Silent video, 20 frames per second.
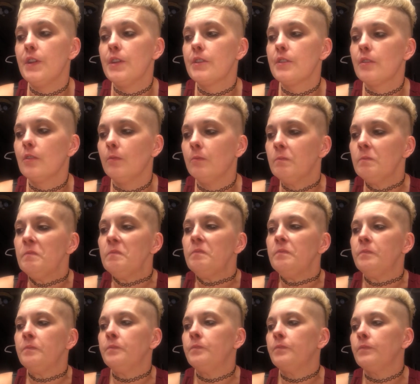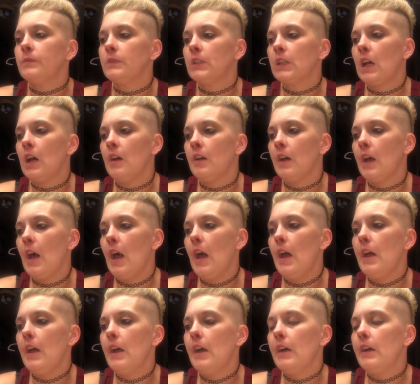is.
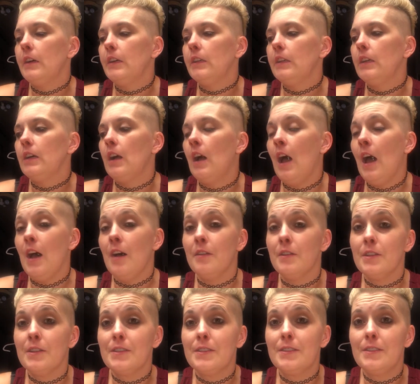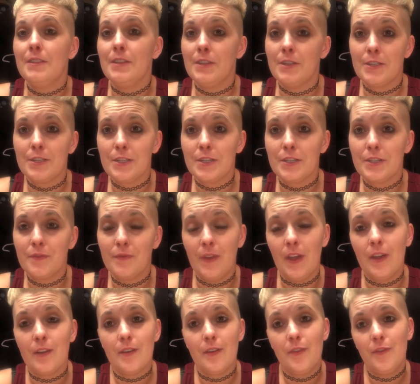Okay, how does dentures
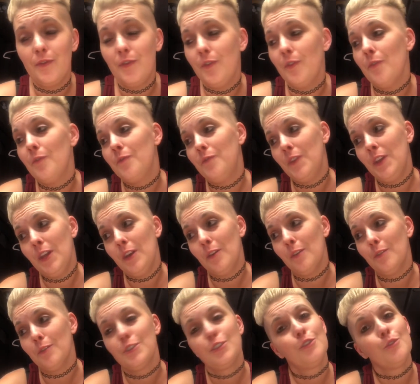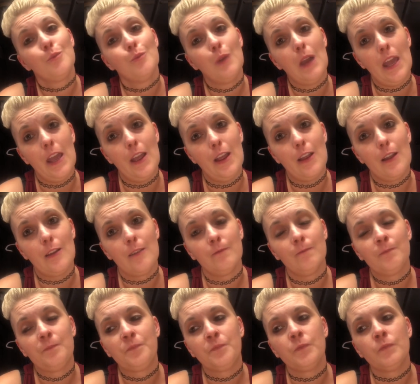feel to wear?
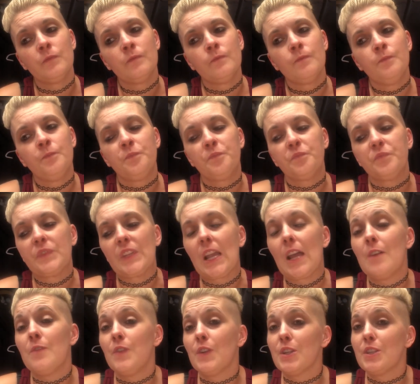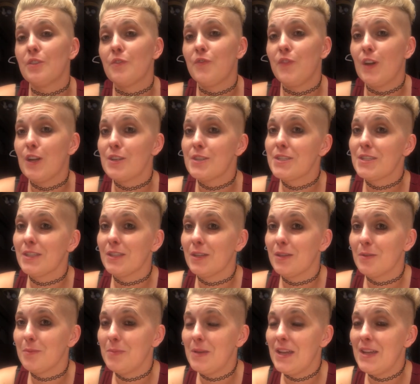For the first
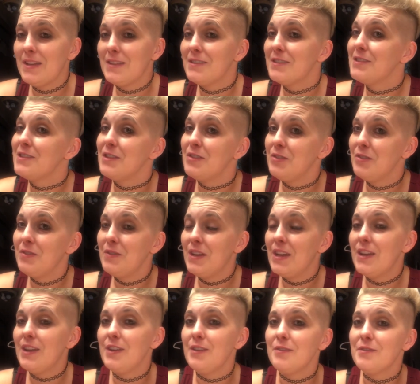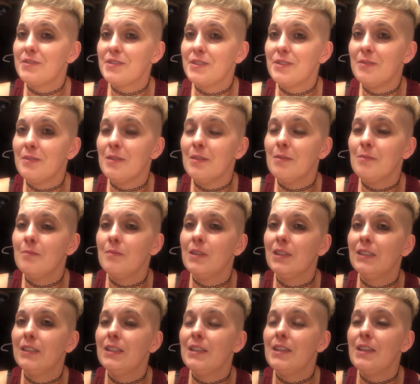little bit until you get used to them,
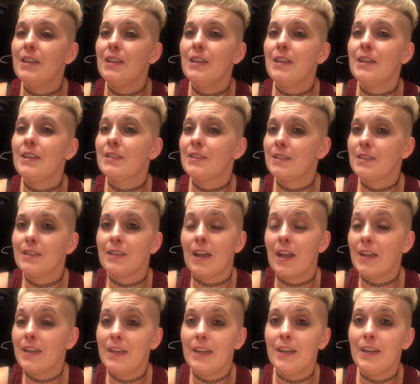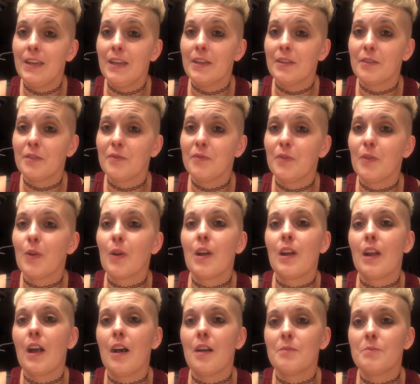it's like any other
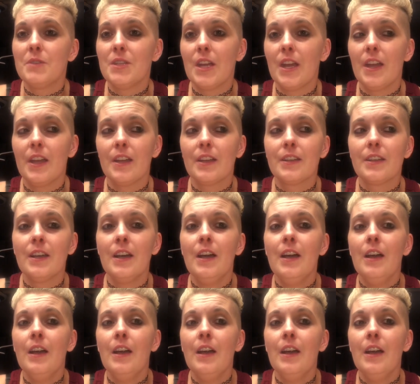foreign object.